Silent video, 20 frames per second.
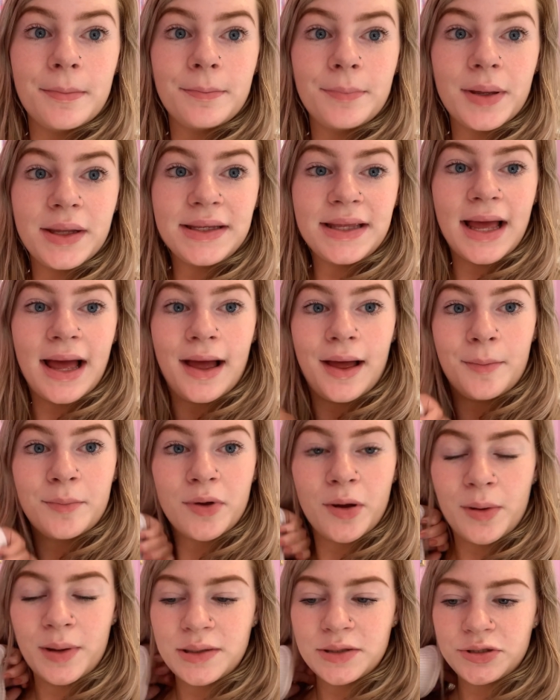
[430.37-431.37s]
But yeah, I'm
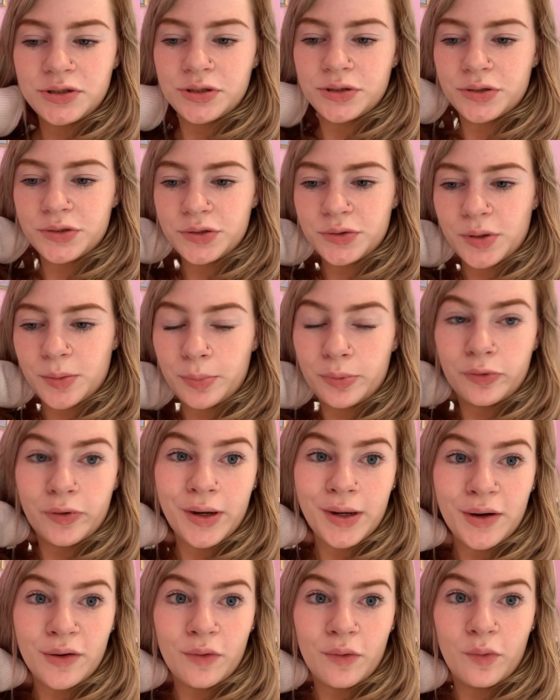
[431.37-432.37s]
going to
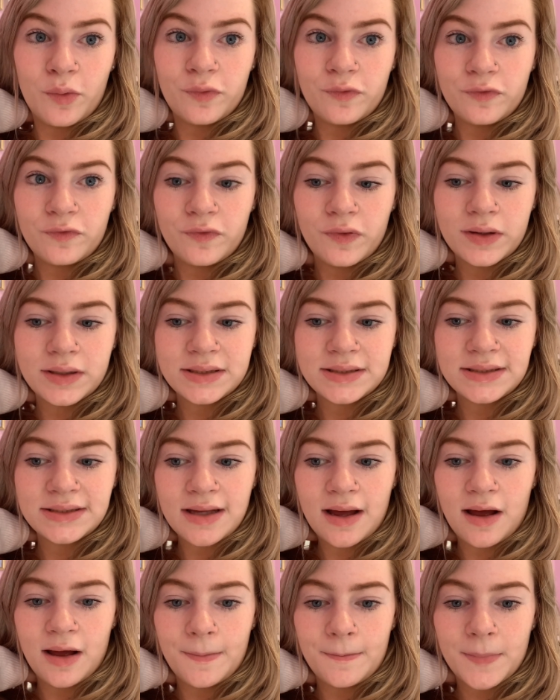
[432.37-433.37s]
print off
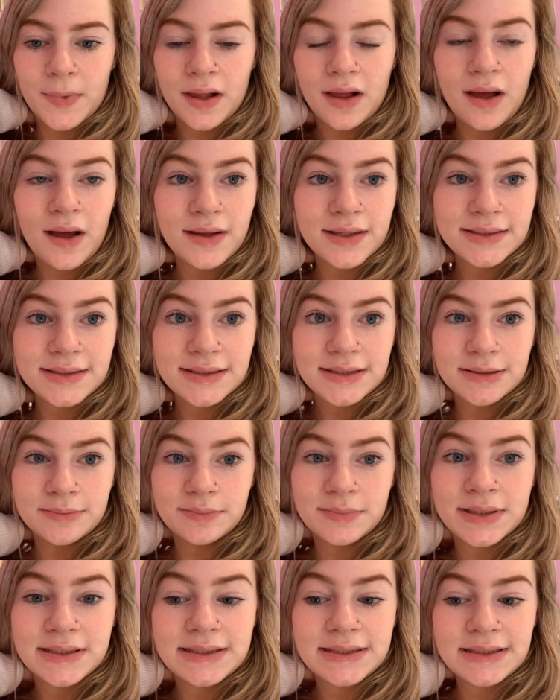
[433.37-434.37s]
some
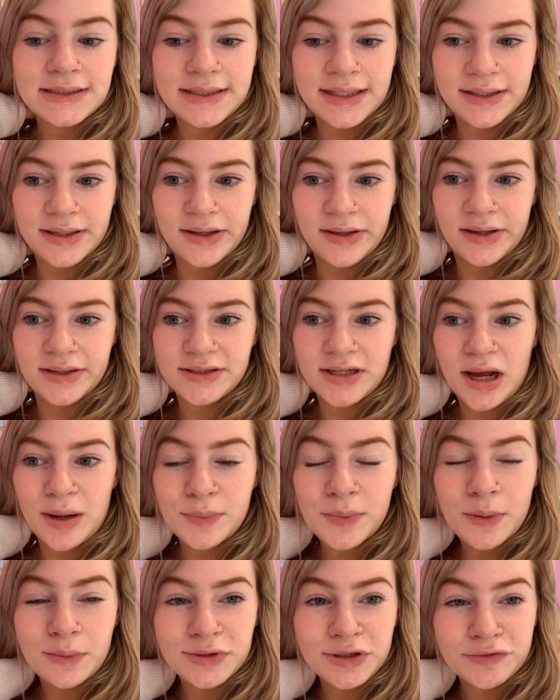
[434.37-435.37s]
custom stickers.
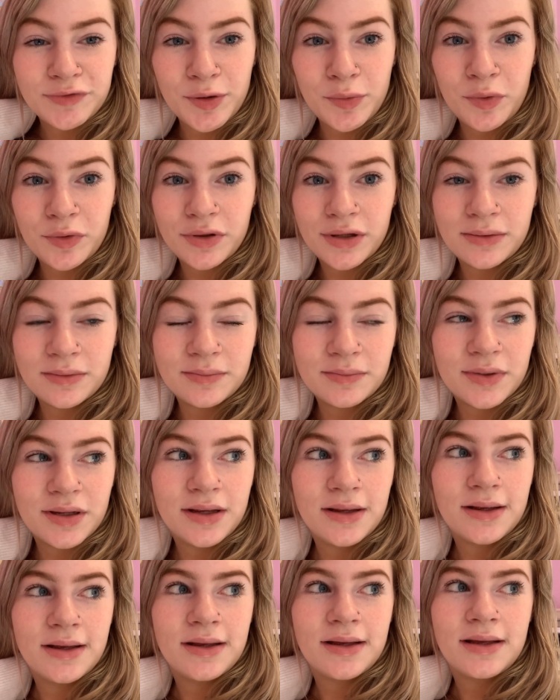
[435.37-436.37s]
I'm not sure I want
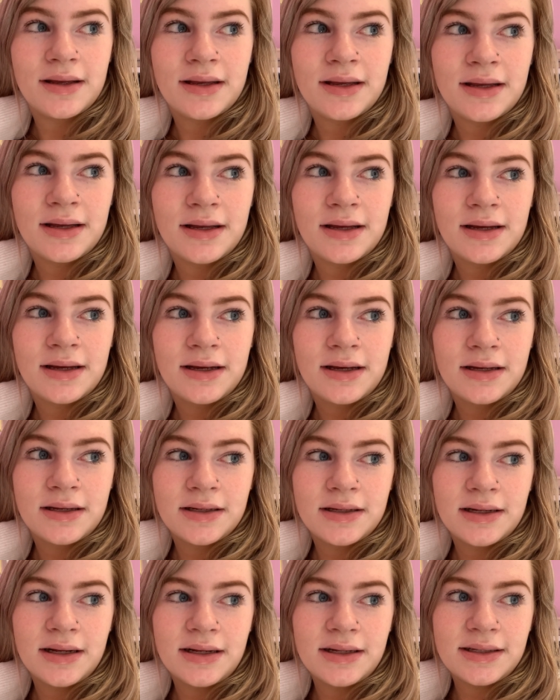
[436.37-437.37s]
them
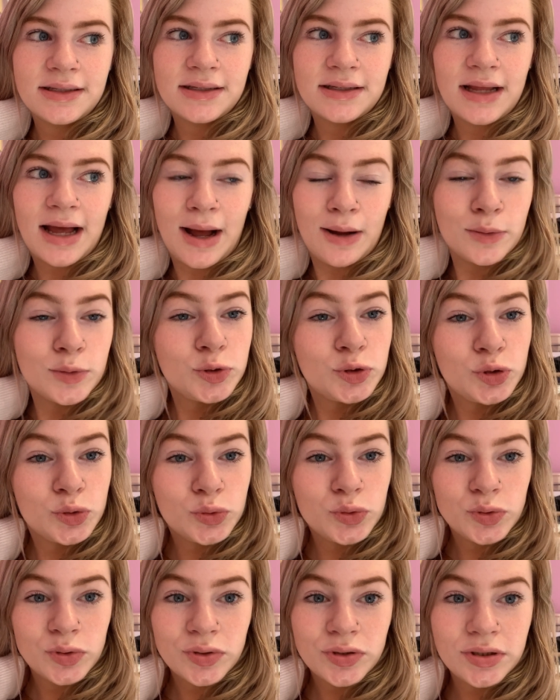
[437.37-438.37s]

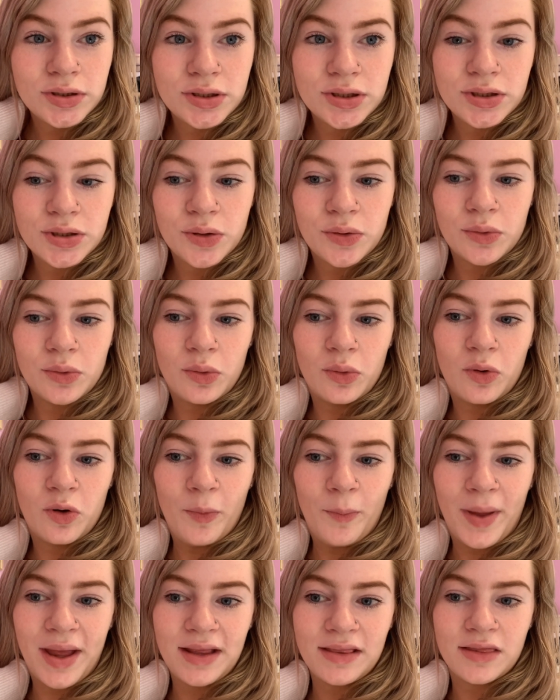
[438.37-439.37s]
outsourced or
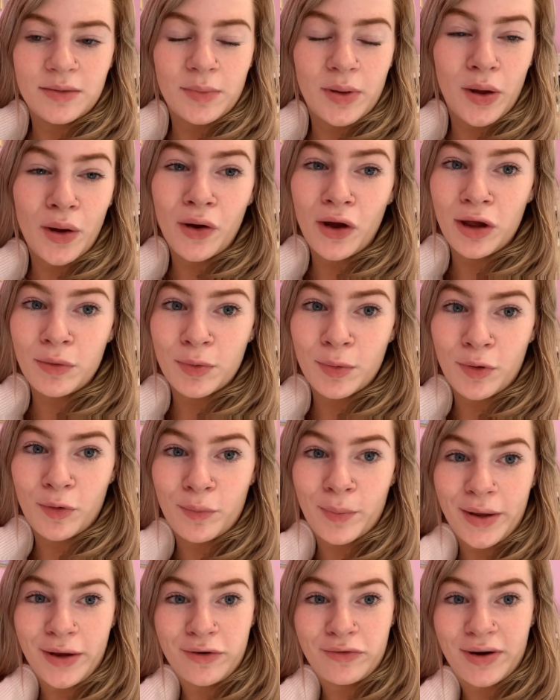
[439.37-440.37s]
make them at home
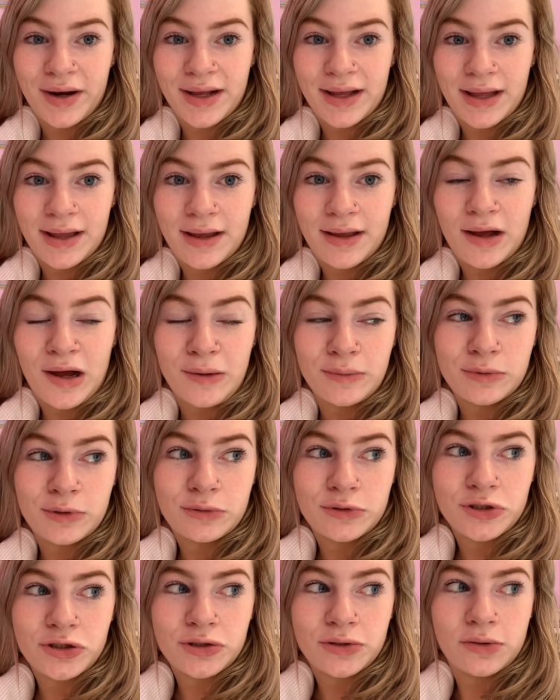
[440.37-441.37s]
on my Cricut. I'm
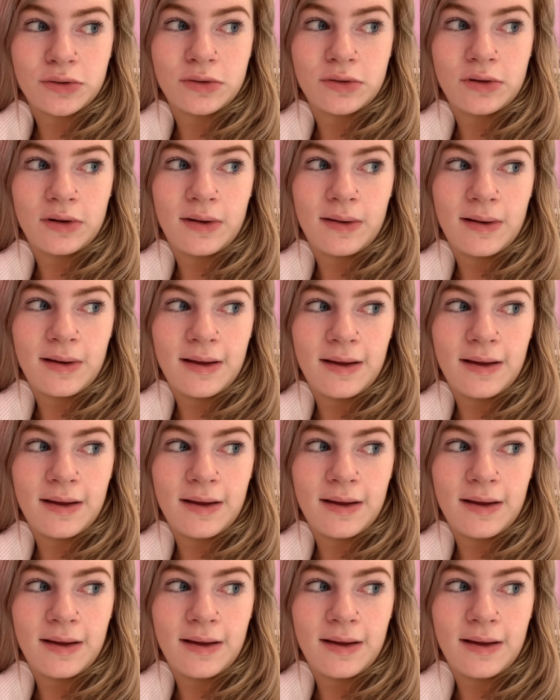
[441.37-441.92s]
not sure.